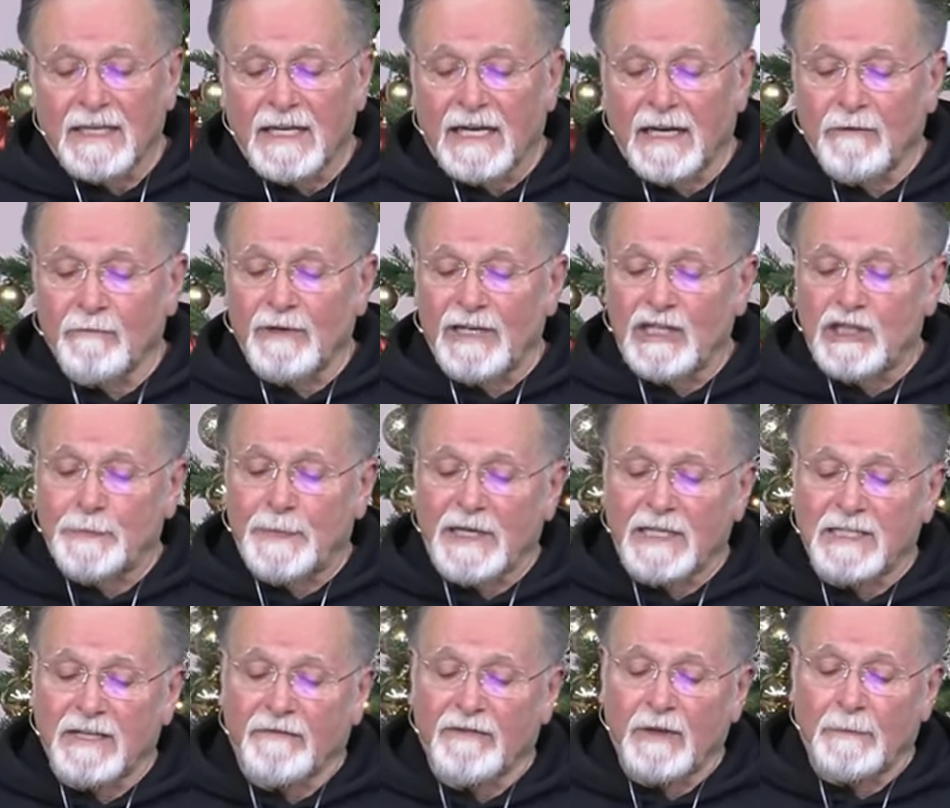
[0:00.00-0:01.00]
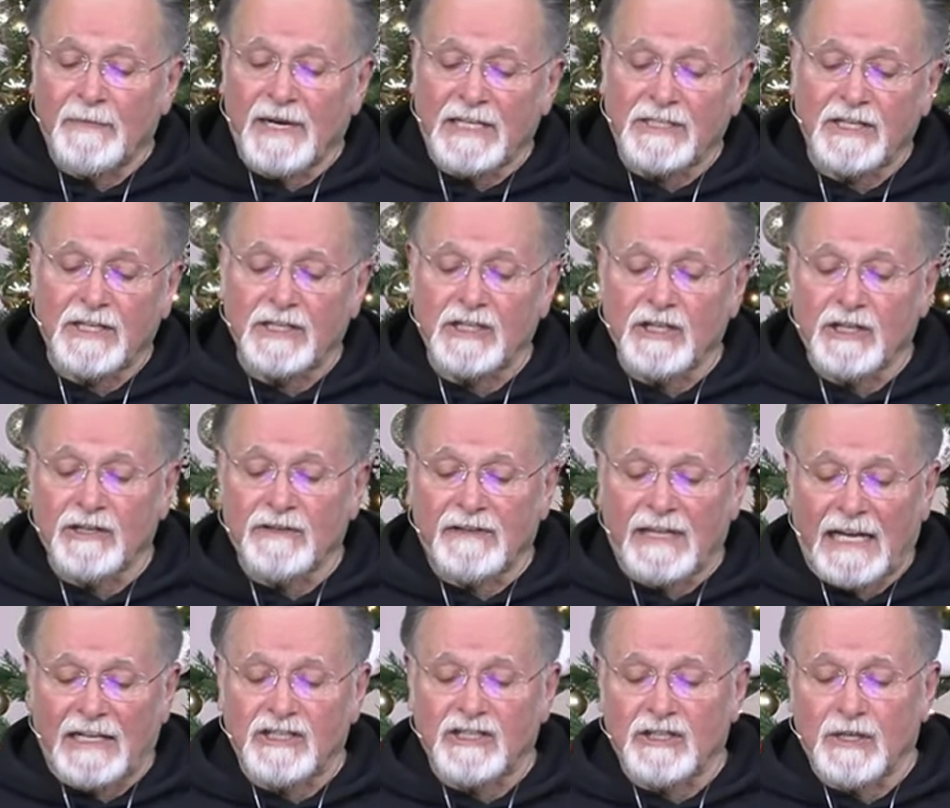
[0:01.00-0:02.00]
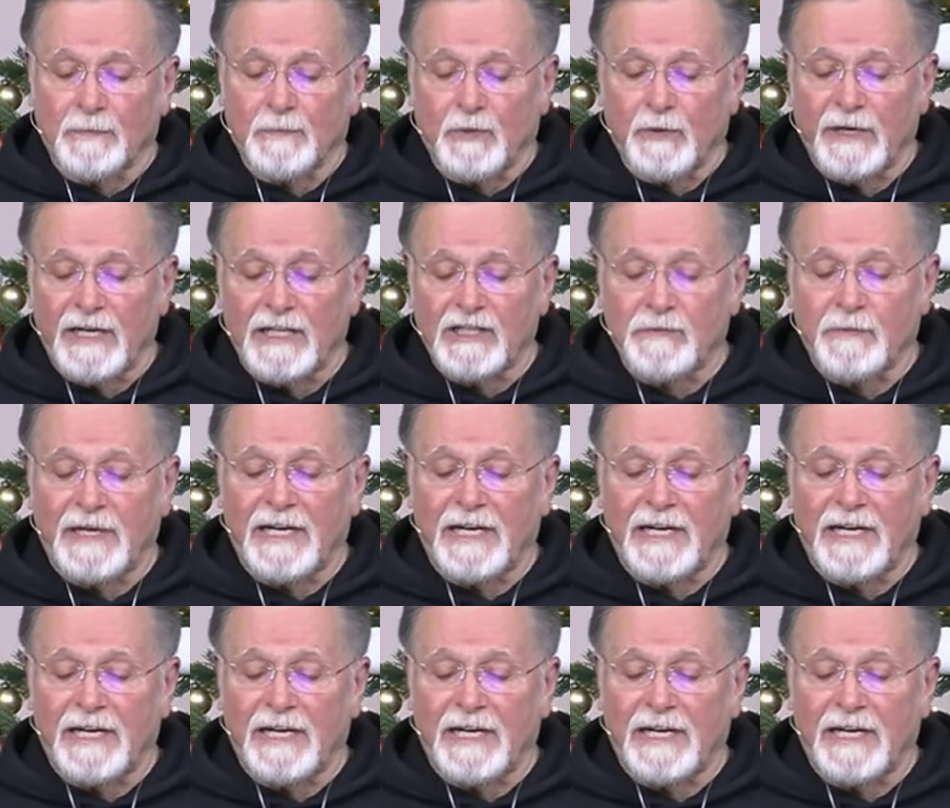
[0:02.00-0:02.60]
And when he speaks of the messenger, that's the priest.